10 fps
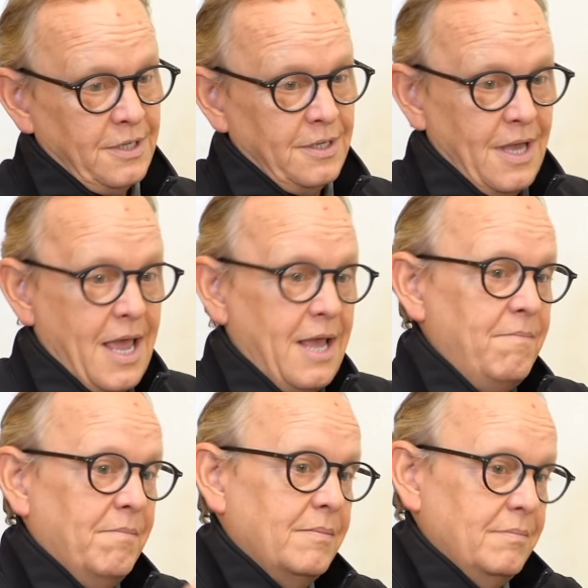
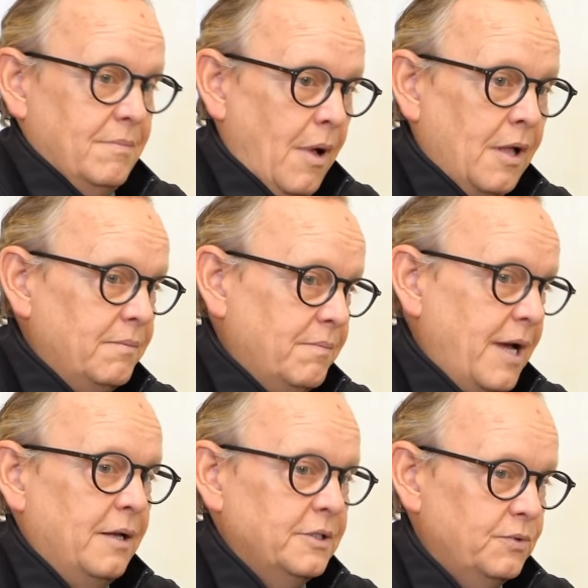and might
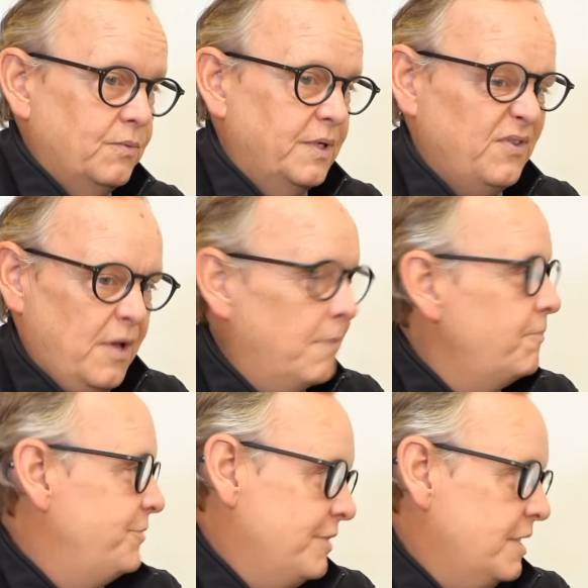also want to help
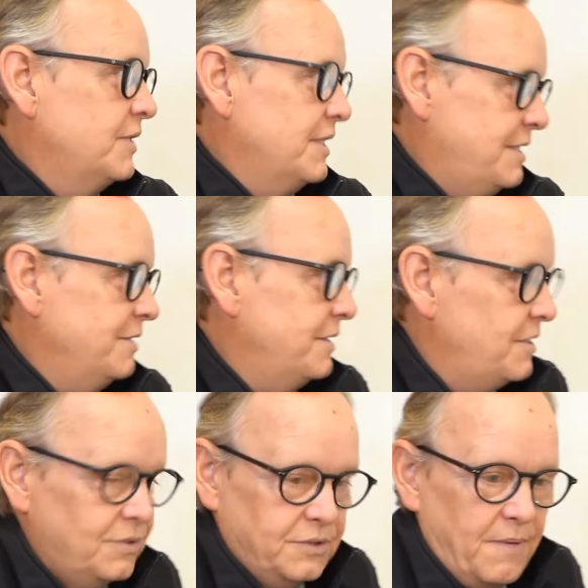with the contractility
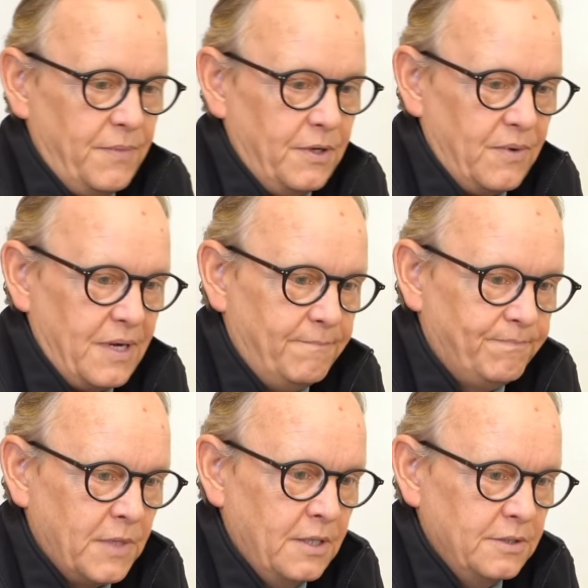to some degree.
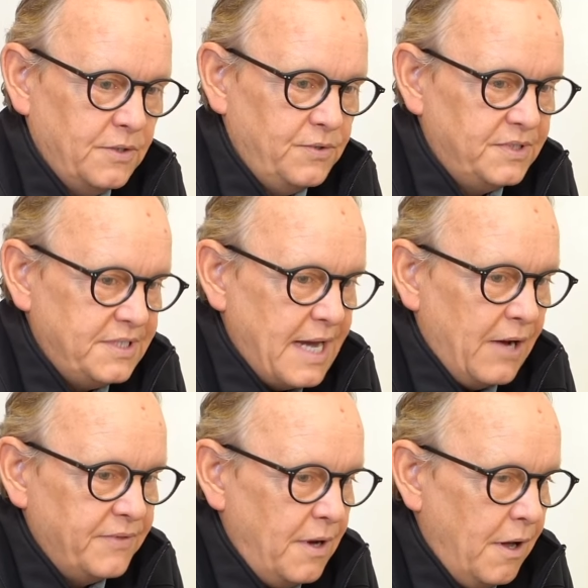So you see how
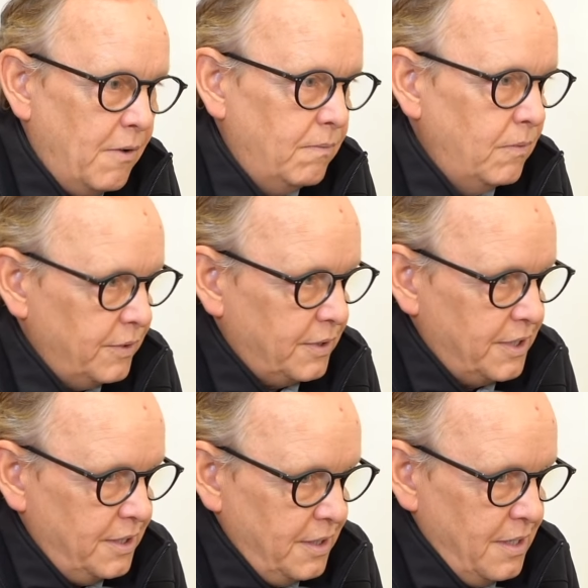they all work
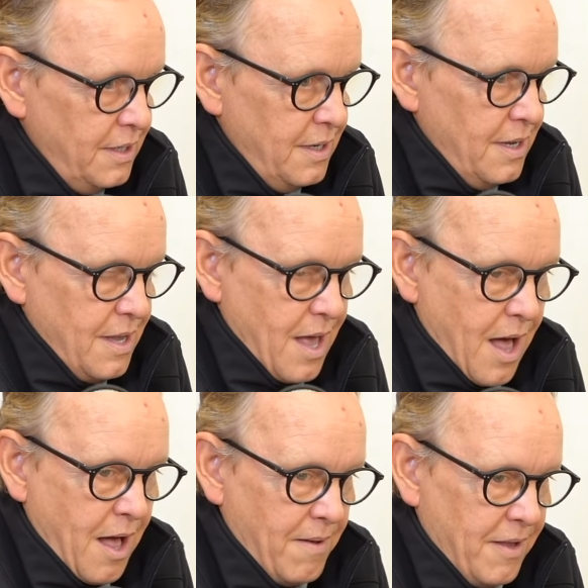
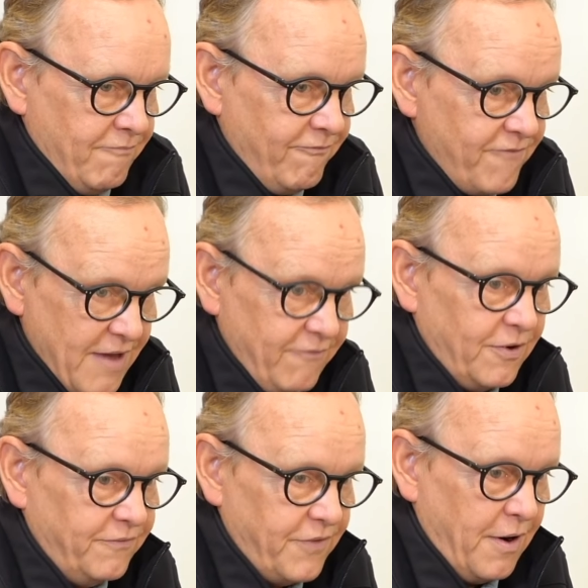in favor
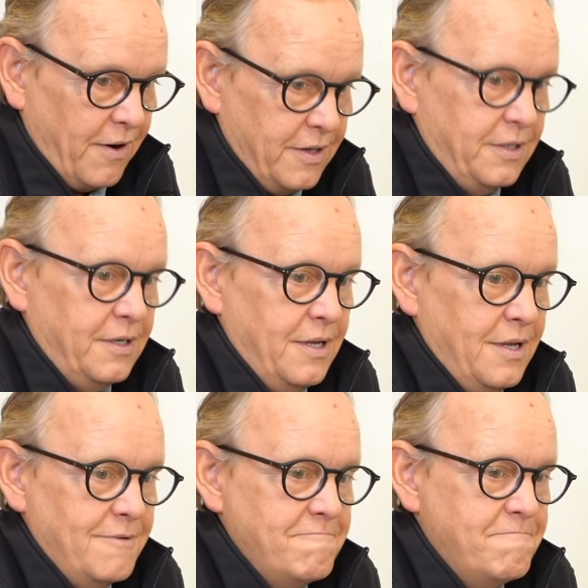of the heart,
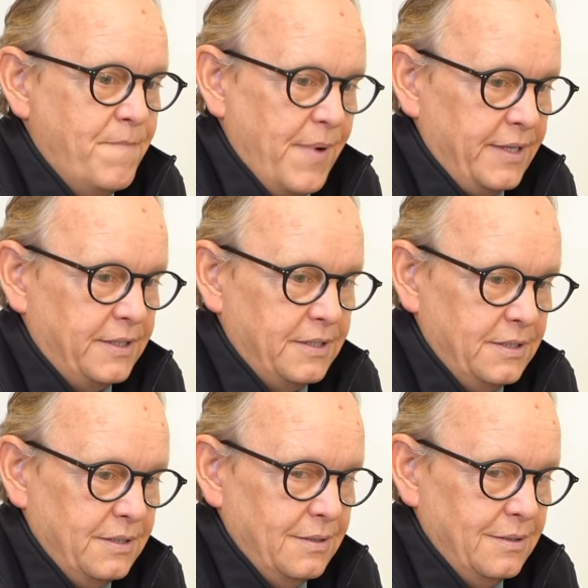but
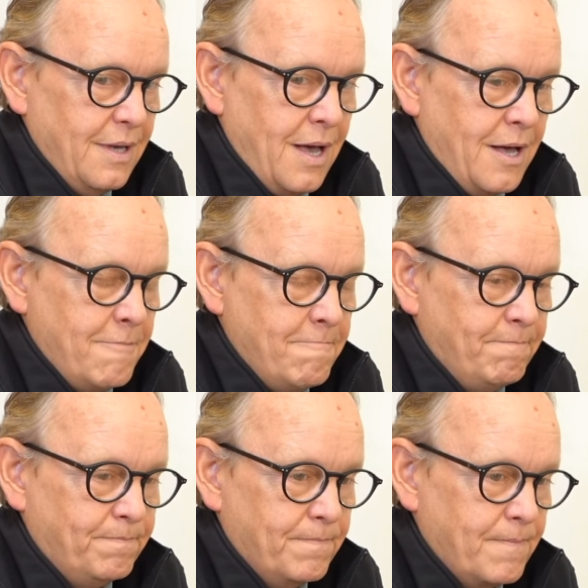in
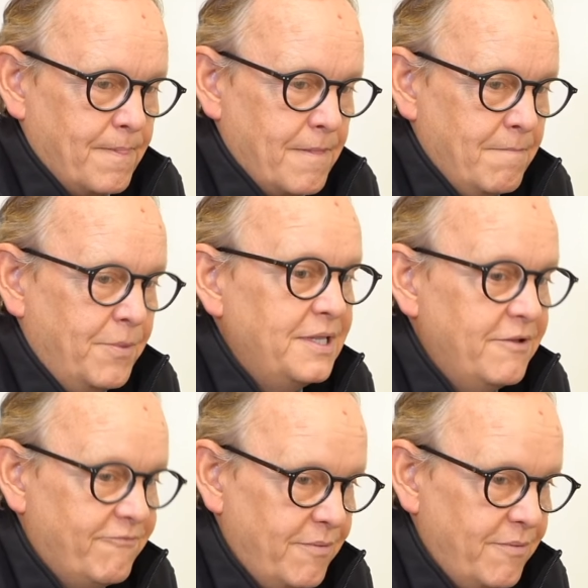different